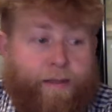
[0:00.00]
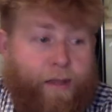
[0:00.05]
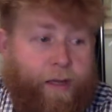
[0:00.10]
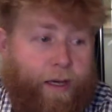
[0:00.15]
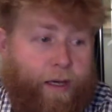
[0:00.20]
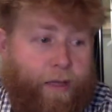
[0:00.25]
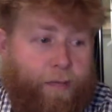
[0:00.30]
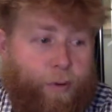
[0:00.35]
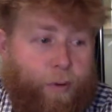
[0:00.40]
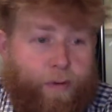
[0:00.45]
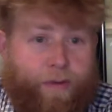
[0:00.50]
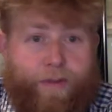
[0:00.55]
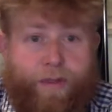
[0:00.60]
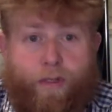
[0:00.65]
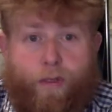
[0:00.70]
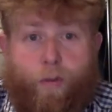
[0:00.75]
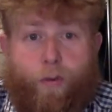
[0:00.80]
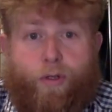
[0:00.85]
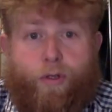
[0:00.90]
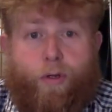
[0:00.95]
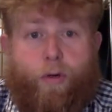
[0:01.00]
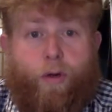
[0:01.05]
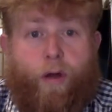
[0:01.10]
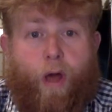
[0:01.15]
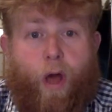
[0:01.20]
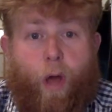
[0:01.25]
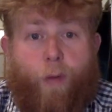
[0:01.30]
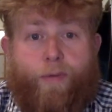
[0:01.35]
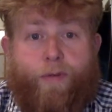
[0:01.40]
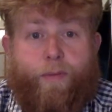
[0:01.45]
like at Potosi which are going to
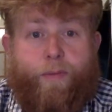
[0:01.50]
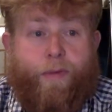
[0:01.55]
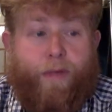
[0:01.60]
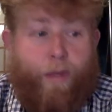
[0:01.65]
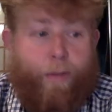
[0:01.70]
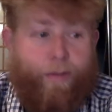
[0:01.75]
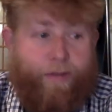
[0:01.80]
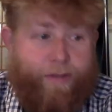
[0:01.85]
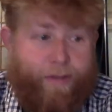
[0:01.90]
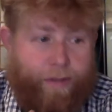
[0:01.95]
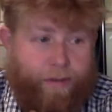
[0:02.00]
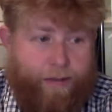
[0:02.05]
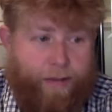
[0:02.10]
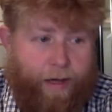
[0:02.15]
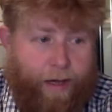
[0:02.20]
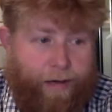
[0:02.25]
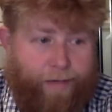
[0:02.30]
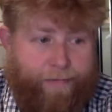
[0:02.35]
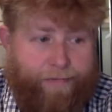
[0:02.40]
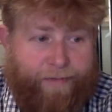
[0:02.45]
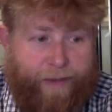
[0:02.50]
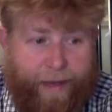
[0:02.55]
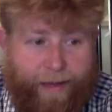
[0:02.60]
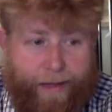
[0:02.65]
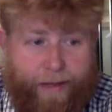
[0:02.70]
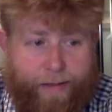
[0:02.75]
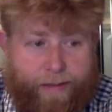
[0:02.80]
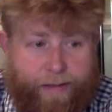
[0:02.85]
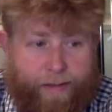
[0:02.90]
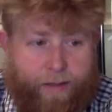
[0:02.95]
help to be able to kind of
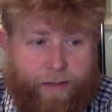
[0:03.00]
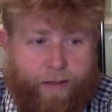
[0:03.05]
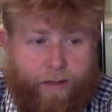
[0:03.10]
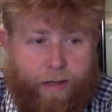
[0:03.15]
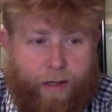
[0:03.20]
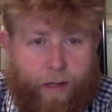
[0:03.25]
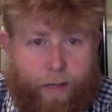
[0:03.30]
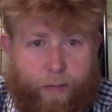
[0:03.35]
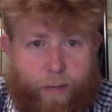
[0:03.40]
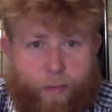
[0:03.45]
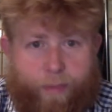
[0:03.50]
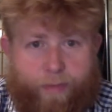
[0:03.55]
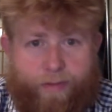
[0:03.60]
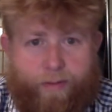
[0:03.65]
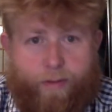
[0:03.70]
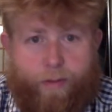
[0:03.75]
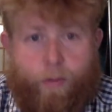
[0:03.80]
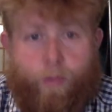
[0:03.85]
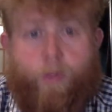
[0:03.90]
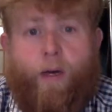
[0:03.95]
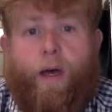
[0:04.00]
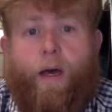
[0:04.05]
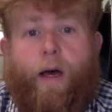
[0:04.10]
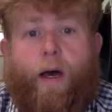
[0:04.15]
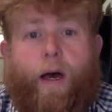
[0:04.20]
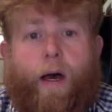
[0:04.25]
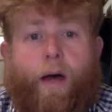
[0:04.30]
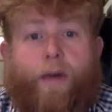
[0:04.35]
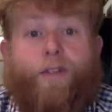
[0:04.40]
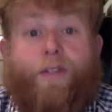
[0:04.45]
finance this, to kind of be able to
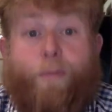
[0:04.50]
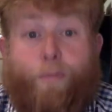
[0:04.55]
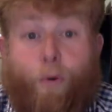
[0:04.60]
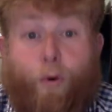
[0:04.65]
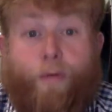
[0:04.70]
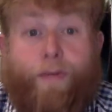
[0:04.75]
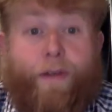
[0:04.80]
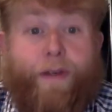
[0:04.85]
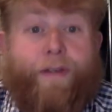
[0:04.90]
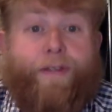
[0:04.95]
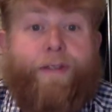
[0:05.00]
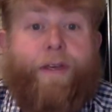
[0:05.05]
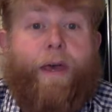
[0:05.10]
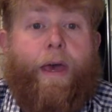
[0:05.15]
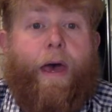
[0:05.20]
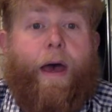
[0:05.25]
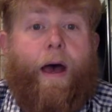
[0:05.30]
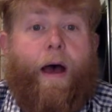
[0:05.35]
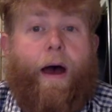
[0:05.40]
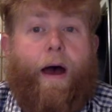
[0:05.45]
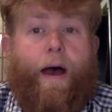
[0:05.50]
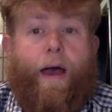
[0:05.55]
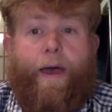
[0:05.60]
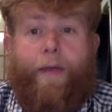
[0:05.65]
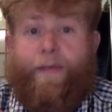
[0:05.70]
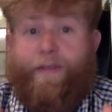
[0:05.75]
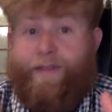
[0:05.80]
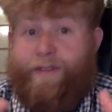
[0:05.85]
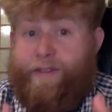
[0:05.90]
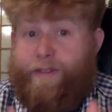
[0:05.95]
support this.
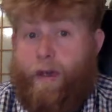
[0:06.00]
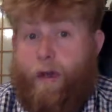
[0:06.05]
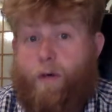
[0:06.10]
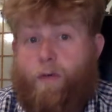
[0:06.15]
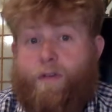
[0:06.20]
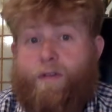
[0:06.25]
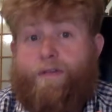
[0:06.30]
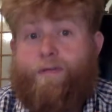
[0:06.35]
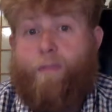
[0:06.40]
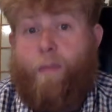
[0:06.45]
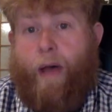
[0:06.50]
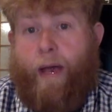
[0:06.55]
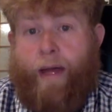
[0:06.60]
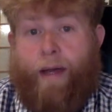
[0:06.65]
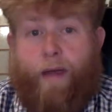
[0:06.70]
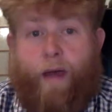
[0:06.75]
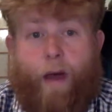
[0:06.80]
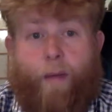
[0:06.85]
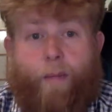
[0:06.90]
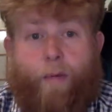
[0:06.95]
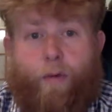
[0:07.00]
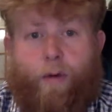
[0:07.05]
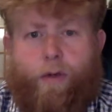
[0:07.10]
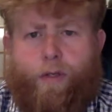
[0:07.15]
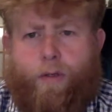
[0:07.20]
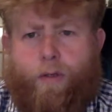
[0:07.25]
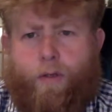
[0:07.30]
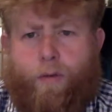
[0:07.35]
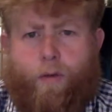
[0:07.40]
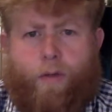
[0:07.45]
And the centers of mining
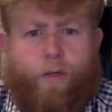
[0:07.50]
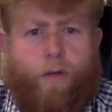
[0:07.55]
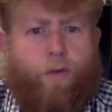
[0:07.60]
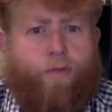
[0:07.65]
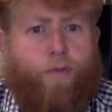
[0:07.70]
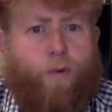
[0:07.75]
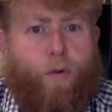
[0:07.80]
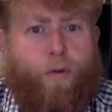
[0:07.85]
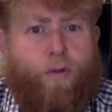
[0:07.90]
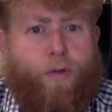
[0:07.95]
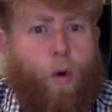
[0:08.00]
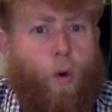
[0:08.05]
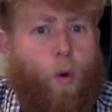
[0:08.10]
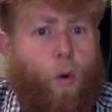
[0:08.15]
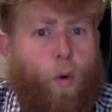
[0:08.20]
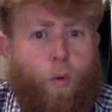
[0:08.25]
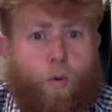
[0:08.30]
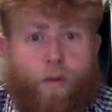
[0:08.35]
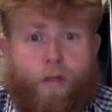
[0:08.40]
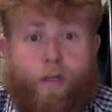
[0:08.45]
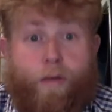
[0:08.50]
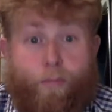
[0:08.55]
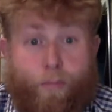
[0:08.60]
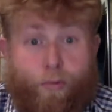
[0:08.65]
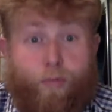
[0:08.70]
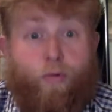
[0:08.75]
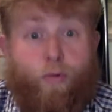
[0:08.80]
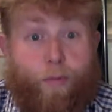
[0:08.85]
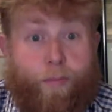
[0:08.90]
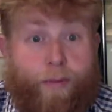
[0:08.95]
operations, which are, of course, wholly
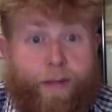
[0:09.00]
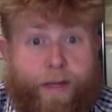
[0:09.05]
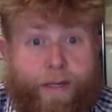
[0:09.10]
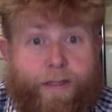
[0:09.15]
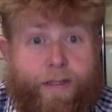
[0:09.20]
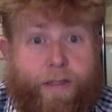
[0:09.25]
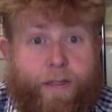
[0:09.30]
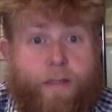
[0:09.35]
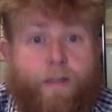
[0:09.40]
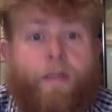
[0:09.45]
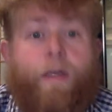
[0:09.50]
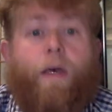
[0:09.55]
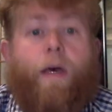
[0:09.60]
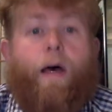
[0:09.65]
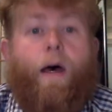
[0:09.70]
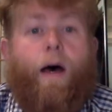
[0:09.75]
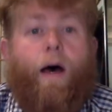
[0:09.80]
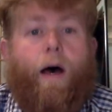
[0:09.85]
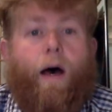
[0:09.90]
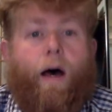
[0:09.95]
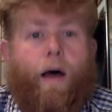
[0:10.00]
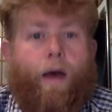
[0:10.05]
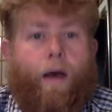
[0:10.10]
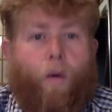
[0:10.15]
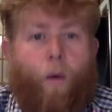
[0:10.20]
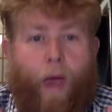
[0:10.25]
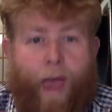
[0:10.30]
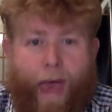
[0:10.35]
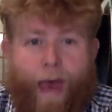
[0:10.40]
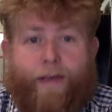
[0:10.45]
brutal places
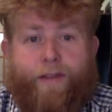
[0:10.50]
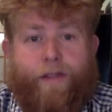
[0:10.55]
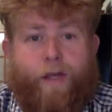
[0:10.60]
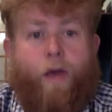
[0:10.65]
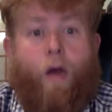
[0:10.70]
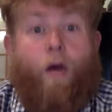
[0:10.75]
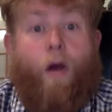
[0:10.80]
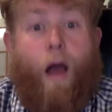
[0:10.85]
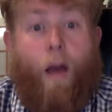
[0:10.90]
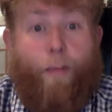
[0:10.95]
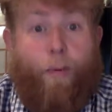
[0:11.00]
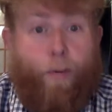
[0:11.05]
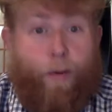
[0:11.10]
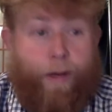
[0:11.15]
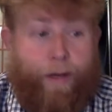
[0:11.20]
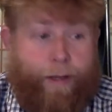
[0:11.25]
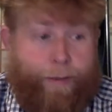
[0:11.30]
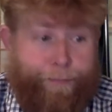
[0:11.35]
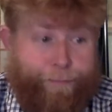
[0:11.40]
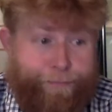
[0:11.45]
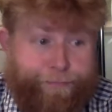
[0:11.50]
as they are operating,